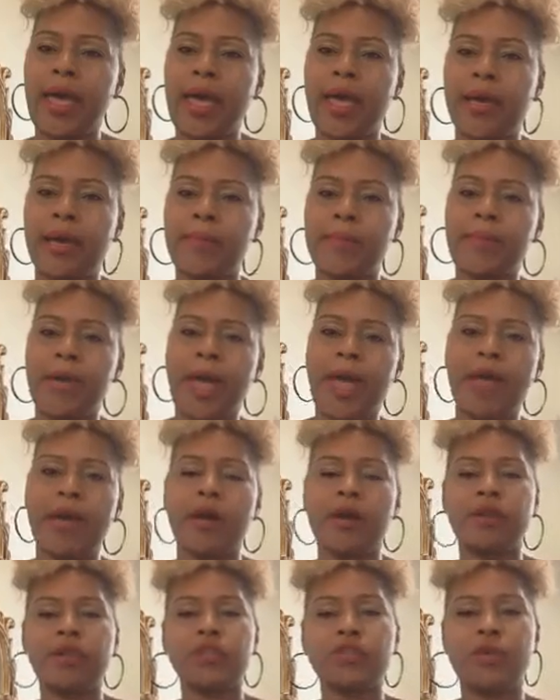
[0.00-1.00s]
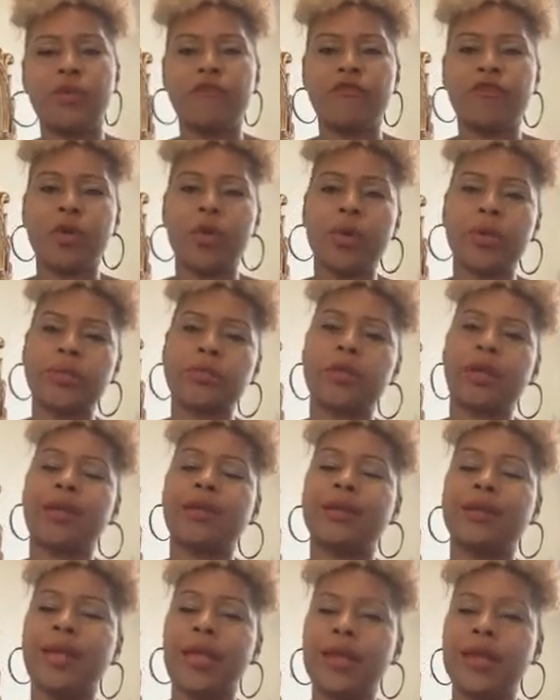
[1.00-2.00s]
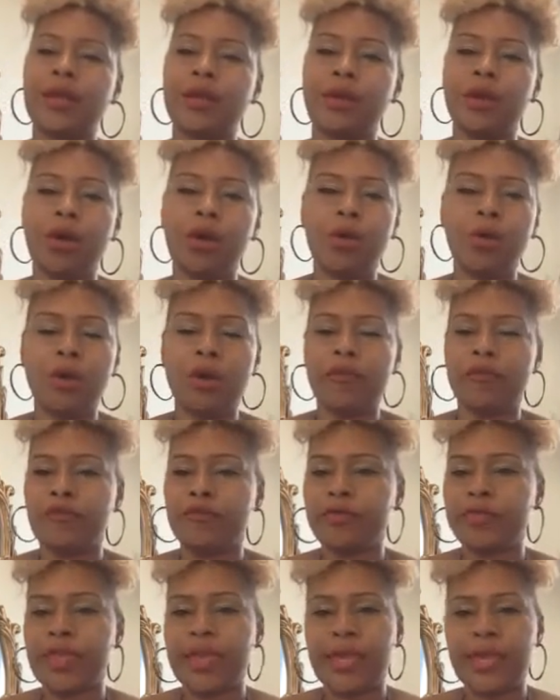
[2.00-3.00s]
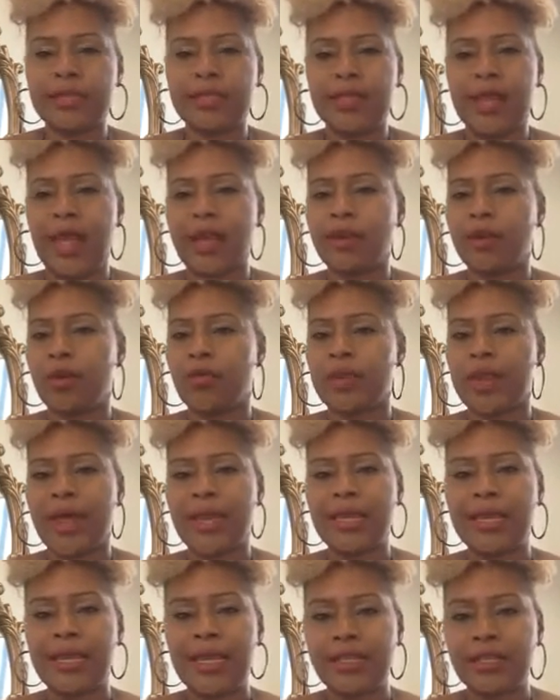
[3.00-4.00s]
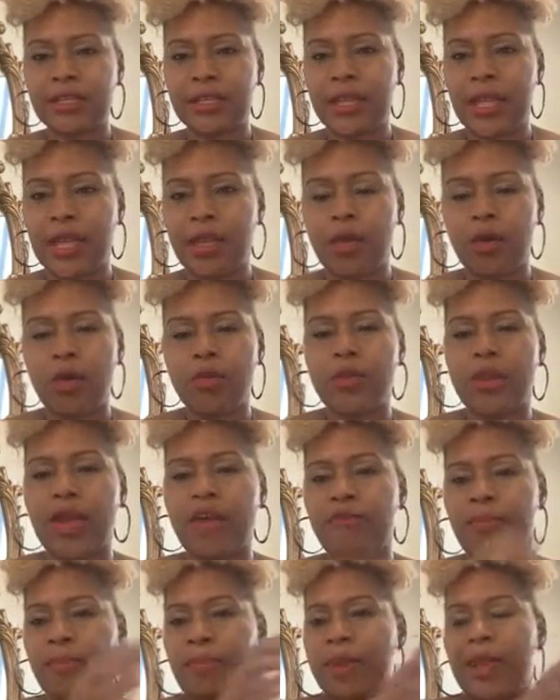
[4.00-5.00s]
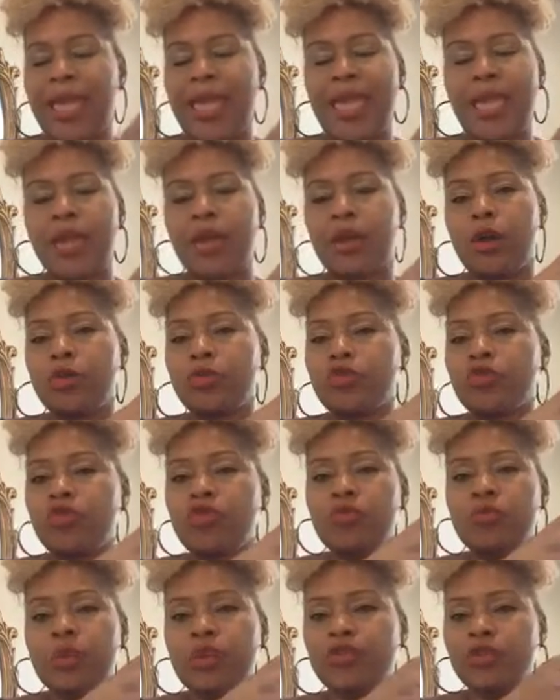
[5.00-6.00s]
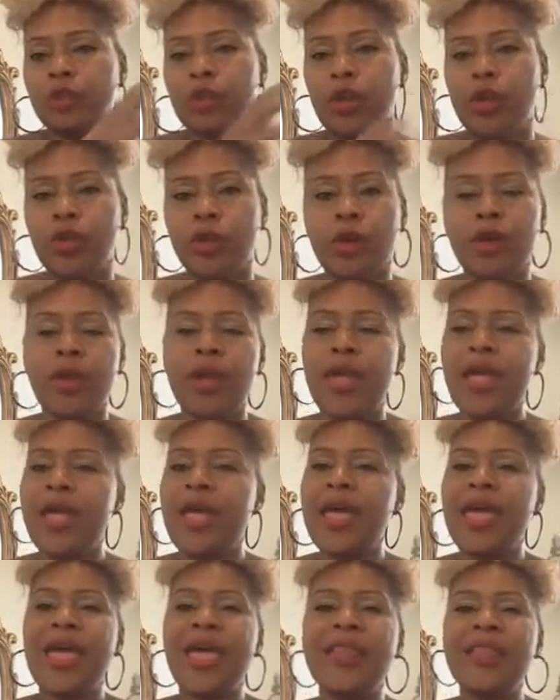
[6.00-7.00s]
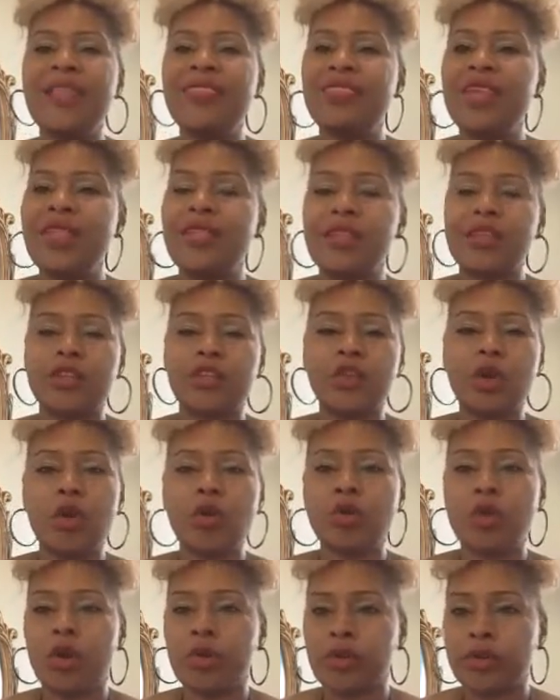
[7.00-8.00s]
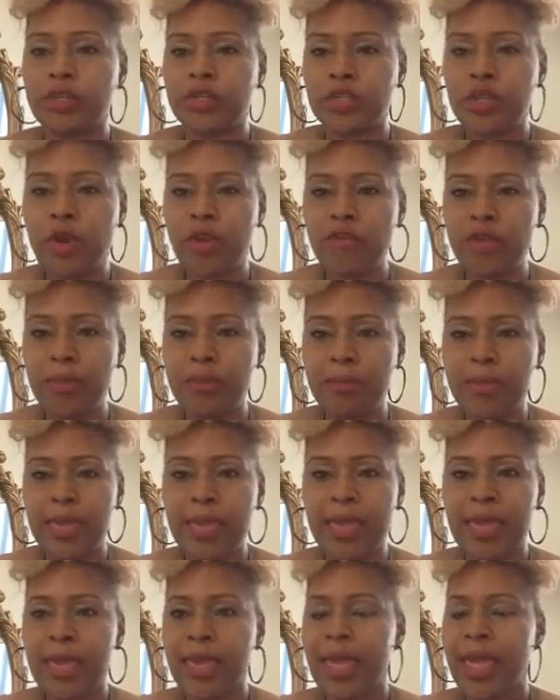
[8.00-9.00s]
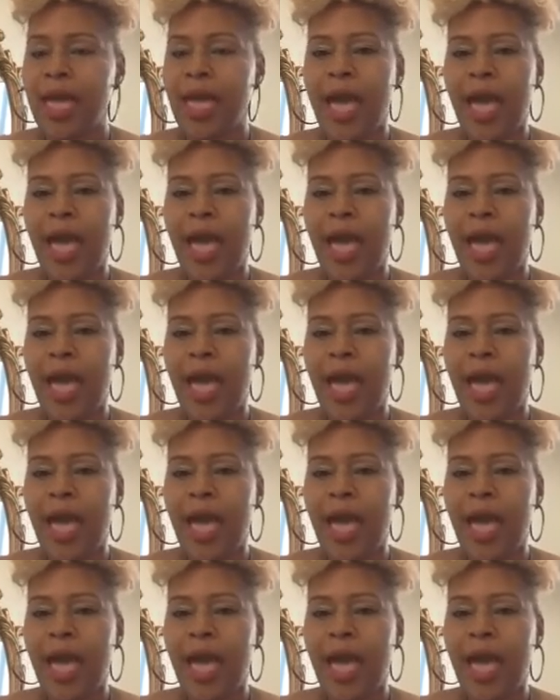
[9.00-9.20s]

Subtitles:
I also focus on letting go of things that I know that I need to let go, that I've been hanging on too much longer. Anything that is no longer serving me.